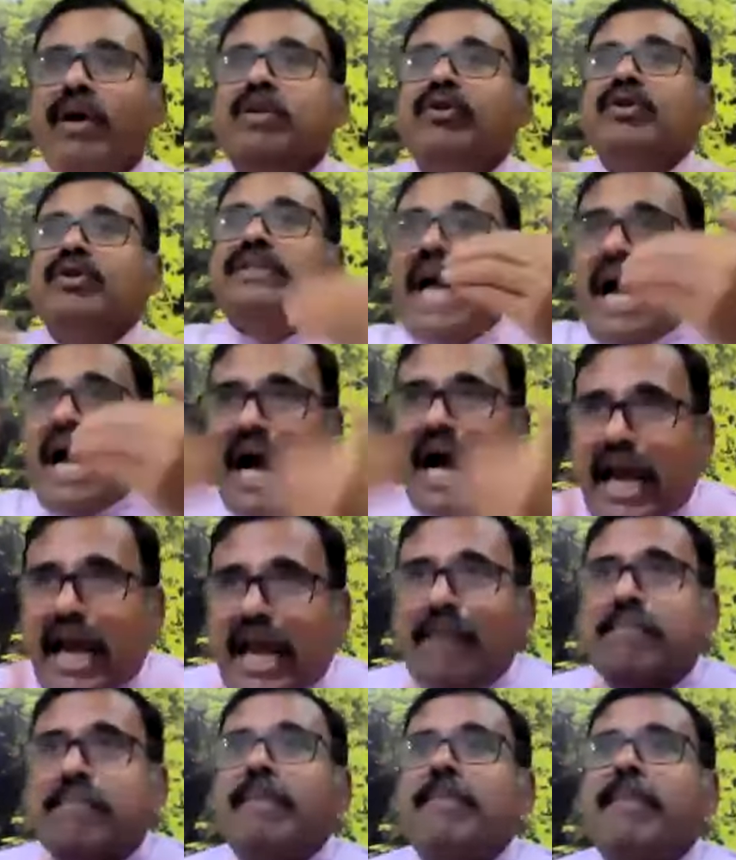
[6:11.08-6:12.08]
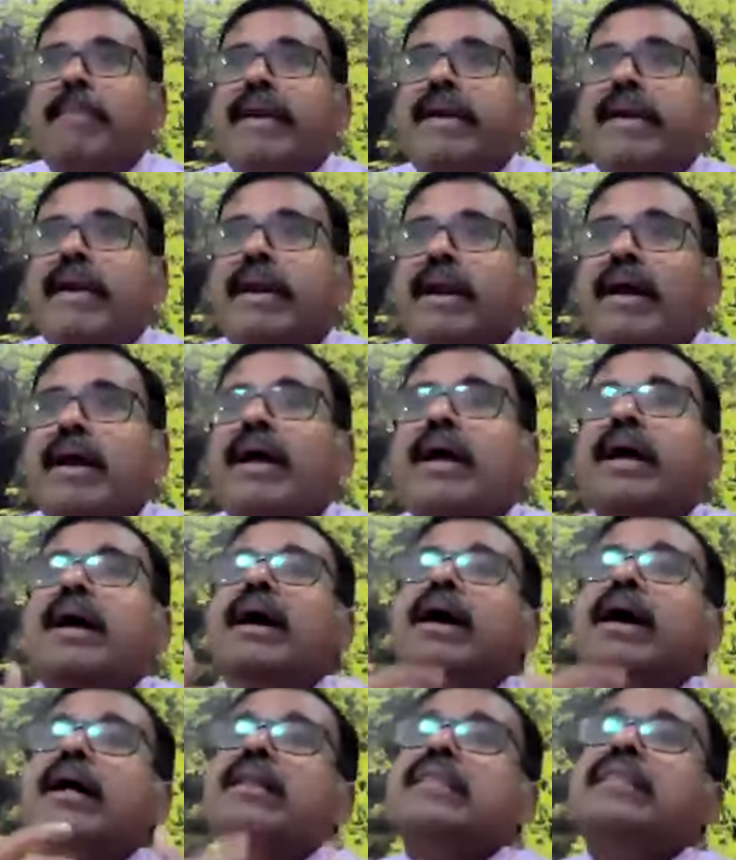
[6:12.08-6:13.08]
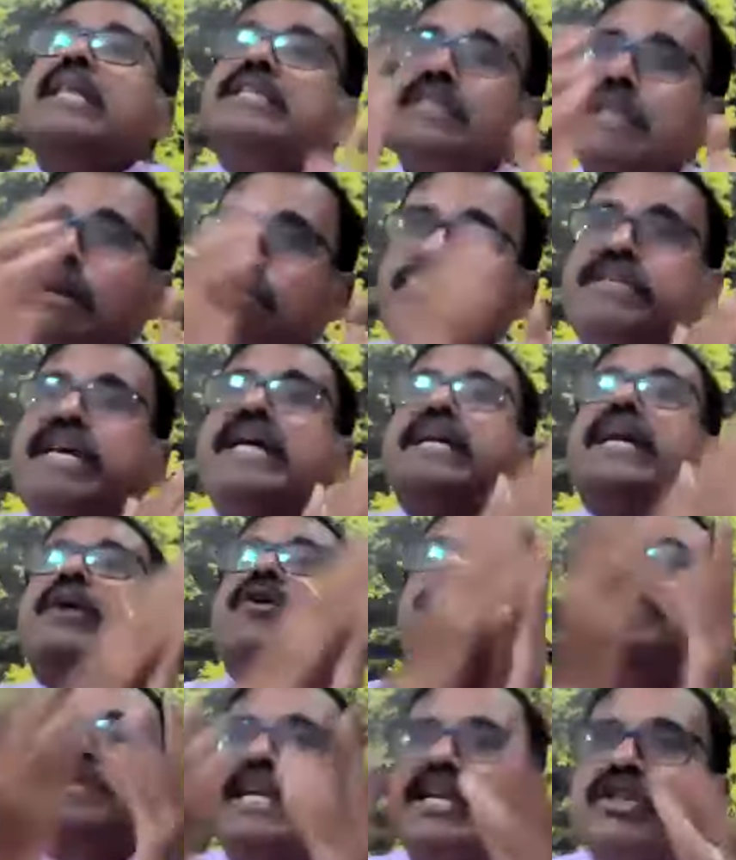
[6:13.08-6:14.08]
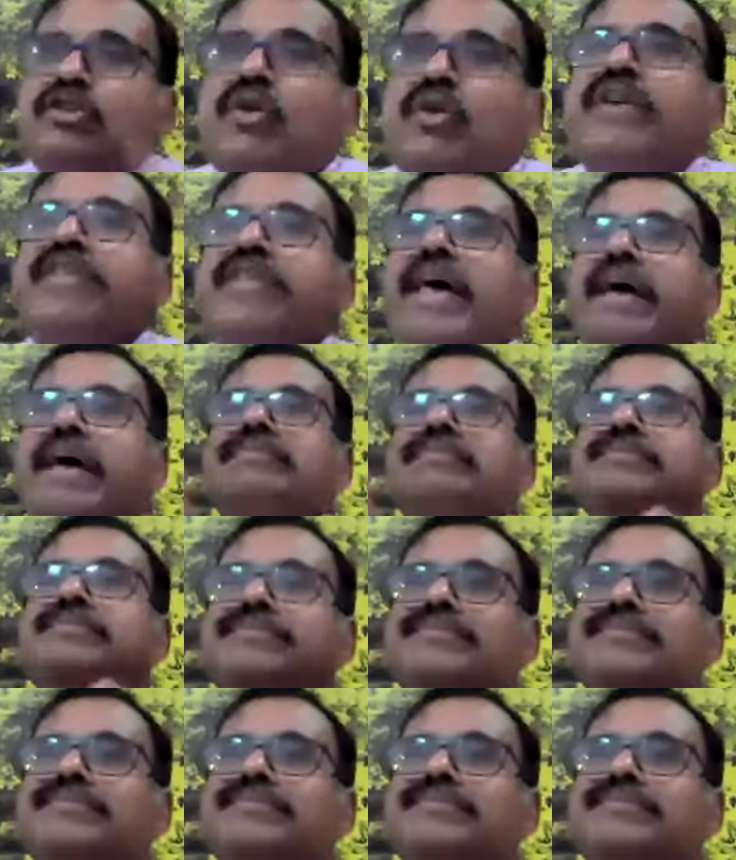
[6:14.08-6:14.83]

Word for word: when you say I am Brahman, the subject and object is not there.